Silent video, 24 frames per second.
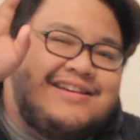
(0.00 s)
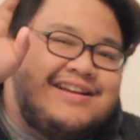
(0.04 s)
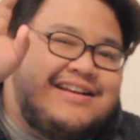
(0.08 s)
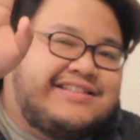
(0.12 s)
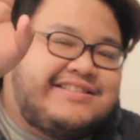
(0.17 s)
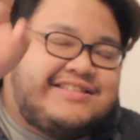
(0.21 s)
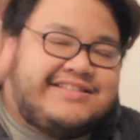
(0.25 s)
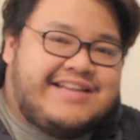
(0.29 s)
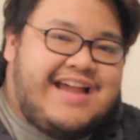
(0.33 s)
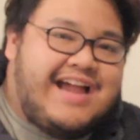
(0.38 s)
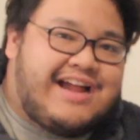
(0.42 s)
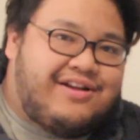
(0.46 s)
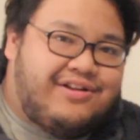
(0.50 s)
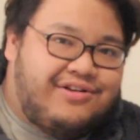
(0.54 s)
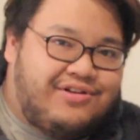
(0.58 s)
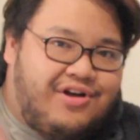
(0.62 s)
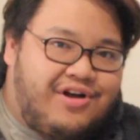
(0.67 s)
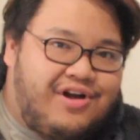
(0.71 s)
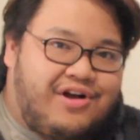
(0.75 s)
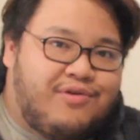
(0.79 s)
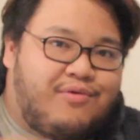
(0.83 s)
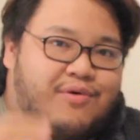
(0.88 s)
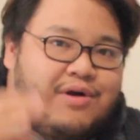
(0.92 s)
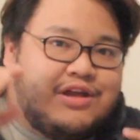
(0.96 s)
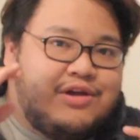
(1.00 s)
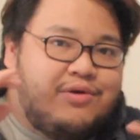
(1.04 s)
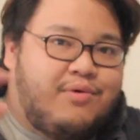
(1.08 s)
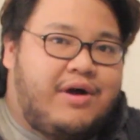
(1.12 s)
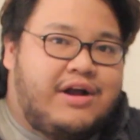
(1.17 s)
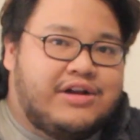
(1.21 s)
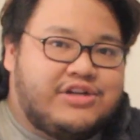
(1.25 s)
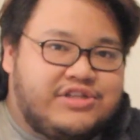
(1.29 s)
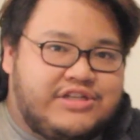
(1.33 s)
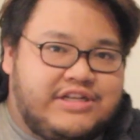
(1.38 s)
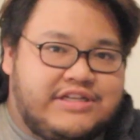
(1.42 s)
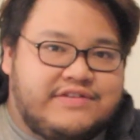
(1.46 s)
and snack along while you
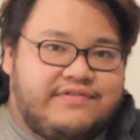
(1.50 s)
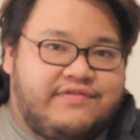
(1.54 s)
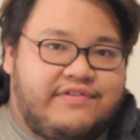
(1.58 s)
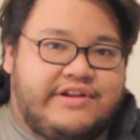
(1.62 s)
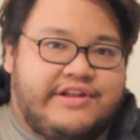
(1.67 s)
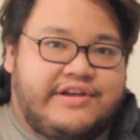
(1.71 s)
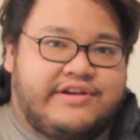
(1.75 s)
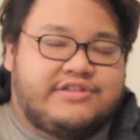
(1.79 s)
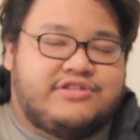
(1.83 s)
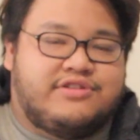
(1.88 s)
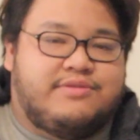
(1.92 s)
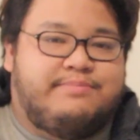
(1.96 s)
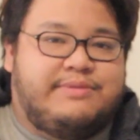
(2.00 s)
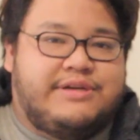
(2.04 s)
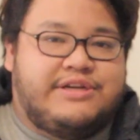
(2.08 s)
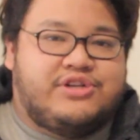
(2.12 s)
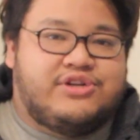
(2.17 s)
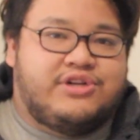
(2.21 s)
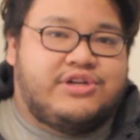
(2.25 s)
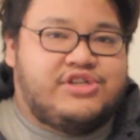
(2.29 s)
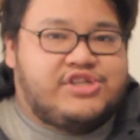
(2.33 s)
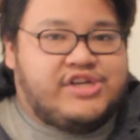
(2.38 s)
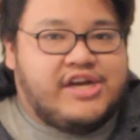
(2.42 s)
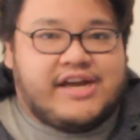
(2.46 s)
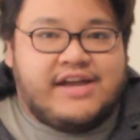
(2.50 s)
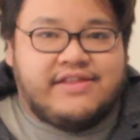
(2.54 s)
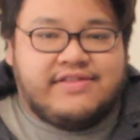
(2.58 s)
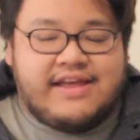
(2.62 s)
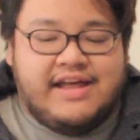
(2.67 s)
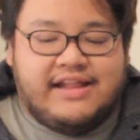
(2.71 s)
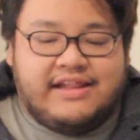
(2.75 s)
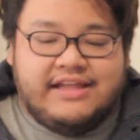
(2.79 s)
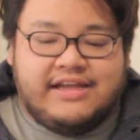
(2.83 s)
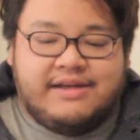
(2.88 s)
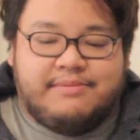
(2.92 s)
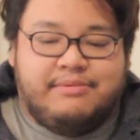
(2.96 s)
watch these videos, so be sure to check out
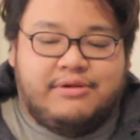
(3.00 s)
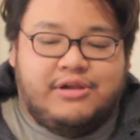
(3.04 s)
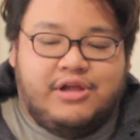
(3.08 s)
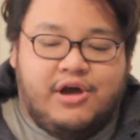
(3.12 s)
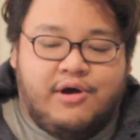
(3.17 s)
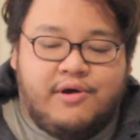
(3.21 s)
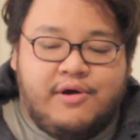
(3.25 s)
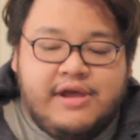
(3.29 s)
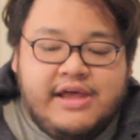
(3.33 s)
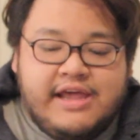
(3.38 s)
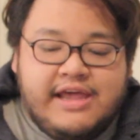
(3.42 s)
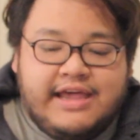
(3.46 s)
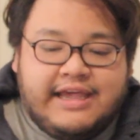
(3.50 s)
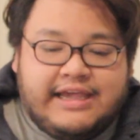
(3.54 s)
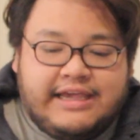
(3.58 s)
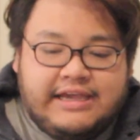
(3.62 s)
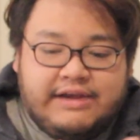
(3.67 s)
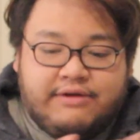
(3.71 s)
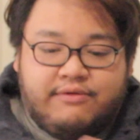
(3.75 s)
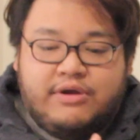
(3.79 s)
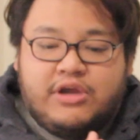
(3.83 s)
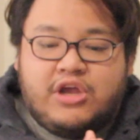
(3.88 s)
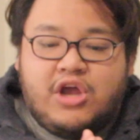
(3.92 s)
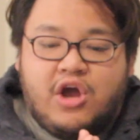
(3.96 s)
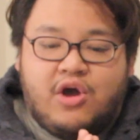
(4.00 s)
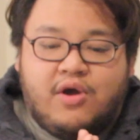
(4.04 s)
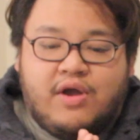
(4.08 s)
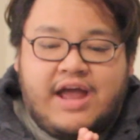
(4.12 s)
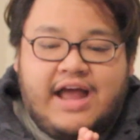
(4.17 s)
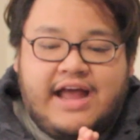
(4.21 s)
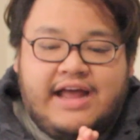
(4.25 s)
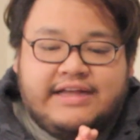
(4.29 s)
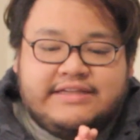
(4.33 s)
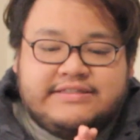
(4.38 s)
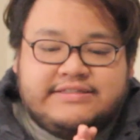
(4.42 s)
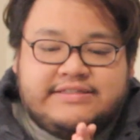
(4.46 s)
that link below. Here we go,
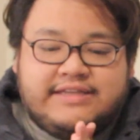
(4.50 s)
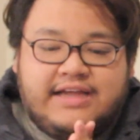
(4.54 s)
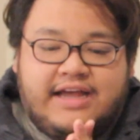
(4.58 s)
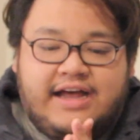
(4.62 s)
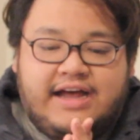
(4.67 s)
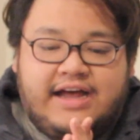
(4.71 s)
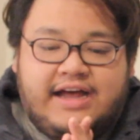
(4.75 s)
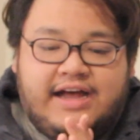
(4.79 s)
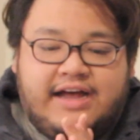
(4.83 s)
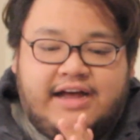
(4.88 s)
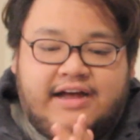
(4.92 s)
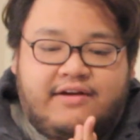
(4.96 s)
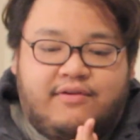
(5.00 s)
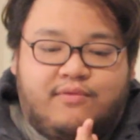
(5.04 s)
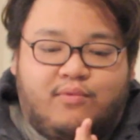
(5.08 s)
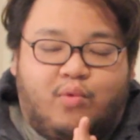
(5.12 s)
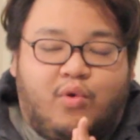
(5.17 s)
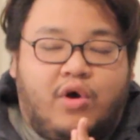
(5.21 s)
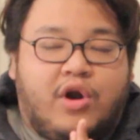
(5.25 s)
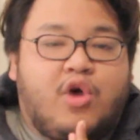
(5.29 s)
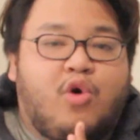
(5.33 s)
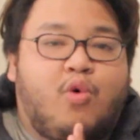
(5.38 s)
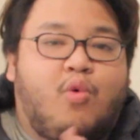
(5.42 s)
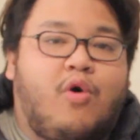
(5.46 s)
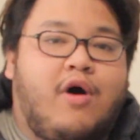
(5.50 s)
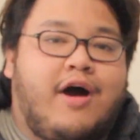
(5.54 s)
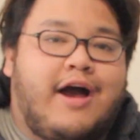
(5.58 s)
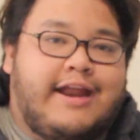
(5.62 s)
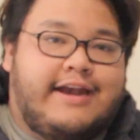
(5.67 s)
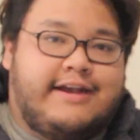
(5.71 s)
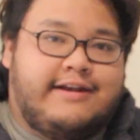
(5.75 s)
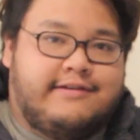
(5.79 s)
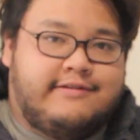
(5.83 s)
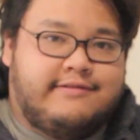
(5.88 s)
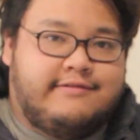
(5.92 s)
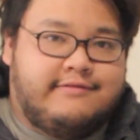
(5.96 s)
guys.
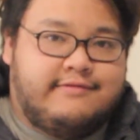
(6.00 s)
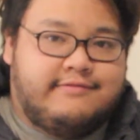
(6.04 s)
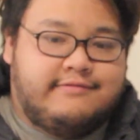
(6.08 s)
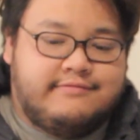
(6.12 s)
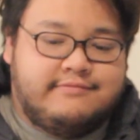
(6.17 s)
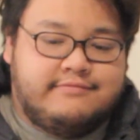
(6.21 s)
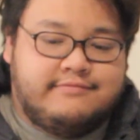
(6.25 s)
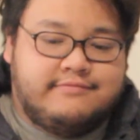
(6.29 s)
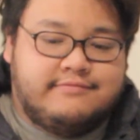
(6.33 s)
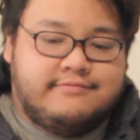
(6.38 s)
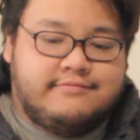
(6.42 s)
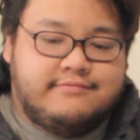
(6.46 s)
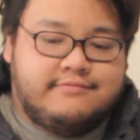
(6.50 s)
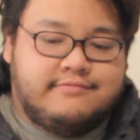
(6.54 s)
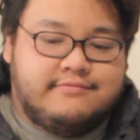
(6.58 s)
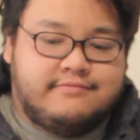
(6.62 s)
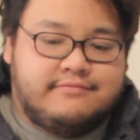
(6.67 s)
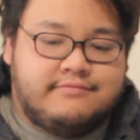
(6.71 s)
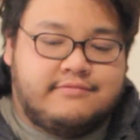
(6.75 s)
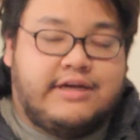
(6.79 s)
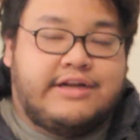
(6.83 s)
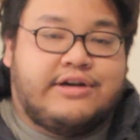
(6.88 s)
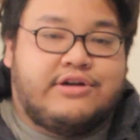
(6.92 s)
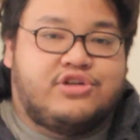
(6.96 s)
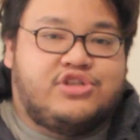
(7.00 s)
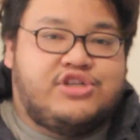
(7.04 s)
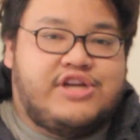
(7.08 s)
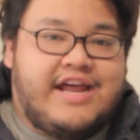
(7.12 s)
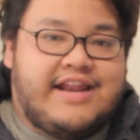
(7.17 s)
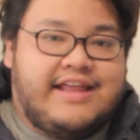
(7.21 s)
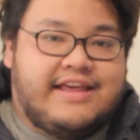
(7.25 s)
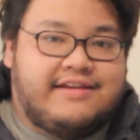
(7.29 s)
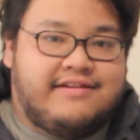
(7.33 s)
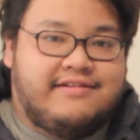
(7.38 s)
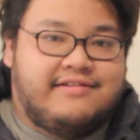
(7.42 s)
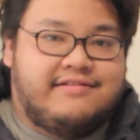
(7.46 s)
101,
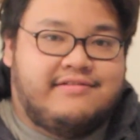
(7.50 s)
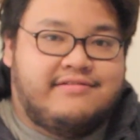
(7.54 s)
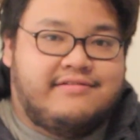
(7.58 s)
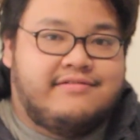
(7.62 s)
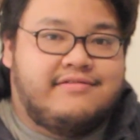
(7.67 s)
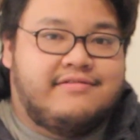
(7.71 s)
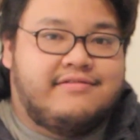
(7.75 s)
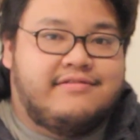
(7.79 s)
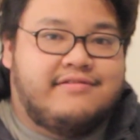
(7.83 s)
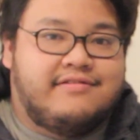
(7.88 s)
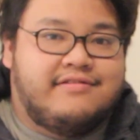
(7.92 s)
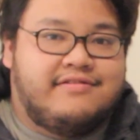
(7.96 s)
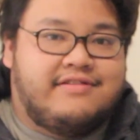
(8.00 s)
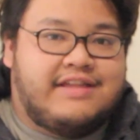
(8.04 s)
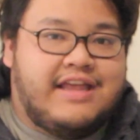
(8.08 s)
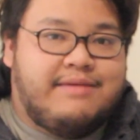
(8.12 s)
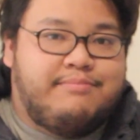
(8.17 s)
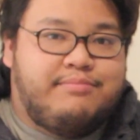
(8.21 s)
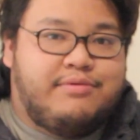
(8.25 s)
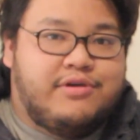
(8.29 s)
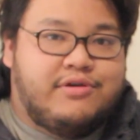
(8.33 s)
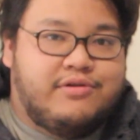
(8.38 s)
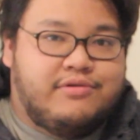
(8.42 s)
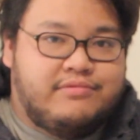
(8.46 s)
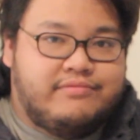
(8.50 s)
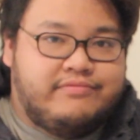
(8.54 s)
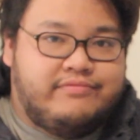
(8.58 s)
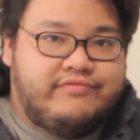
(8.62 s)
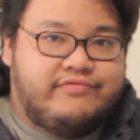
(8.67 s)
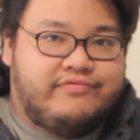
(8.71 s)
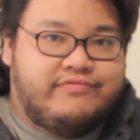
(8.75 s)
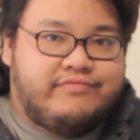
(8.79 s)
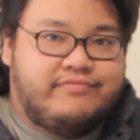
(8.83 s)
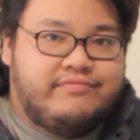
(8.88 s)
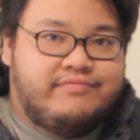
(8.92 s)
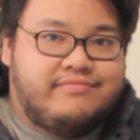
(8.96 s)
Energetic, debut.
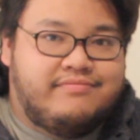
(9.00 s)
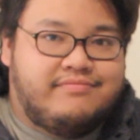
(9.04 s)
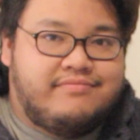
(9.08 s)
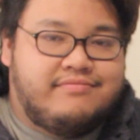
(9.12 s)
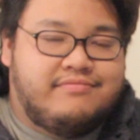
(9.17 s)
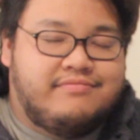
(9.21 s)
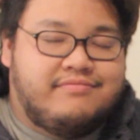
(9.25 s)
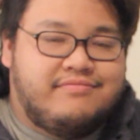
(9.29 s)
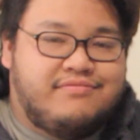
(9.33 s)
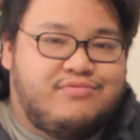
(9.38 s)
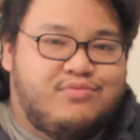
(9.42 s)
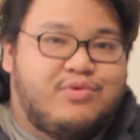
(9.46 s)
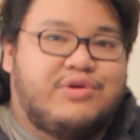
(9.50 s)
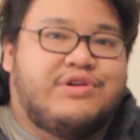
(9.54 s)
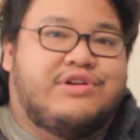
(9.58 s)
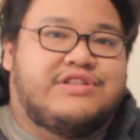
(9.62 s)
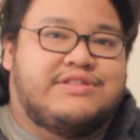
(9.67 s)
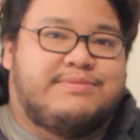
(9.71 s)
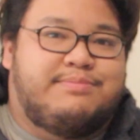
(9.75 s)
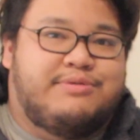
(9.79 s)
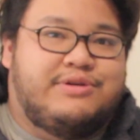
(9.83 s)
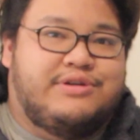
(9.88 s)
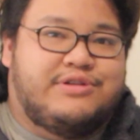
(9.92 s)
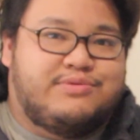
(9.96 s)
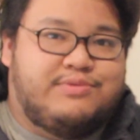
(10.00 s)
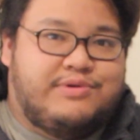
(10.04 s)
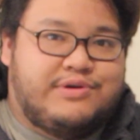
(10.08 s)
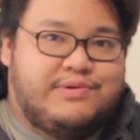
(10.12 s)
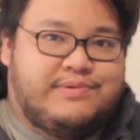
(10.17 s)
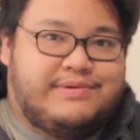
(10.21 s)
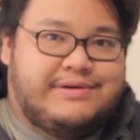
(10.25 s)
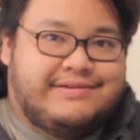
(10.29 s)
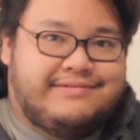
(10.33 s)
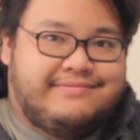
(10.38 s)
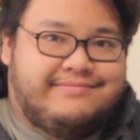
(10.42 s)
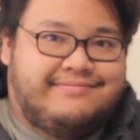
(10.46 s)
Winners of Produce
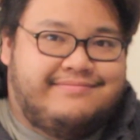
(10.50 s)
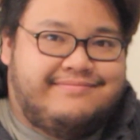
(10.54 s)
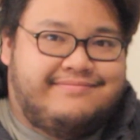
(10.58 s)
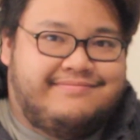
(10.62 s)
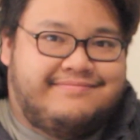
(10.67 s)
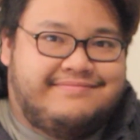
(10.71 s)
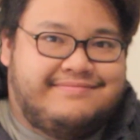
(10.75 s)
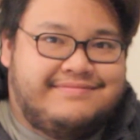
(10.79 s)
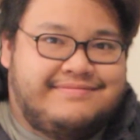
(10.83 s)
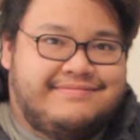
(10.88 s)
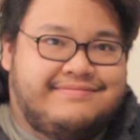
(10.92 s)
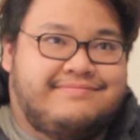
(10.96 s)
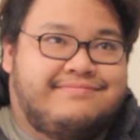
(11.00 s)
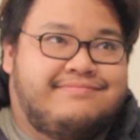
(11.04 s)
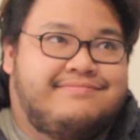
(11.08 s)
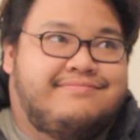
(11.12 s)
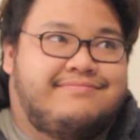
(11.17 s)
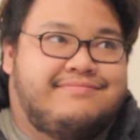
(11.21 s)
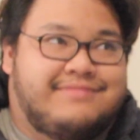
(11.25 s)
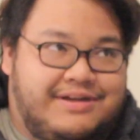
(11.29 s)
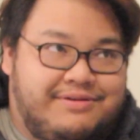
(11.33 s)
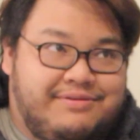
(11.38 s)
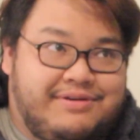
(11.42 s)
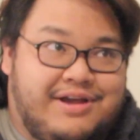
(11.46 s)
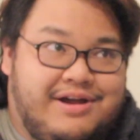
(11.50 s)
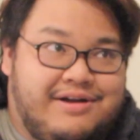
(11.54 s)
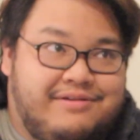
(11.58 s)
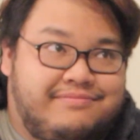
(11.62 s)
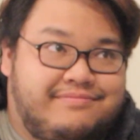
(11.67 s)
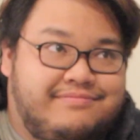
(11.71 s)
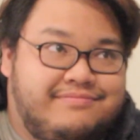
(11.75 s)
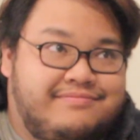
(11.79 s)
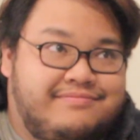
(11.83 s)
101. Here we go.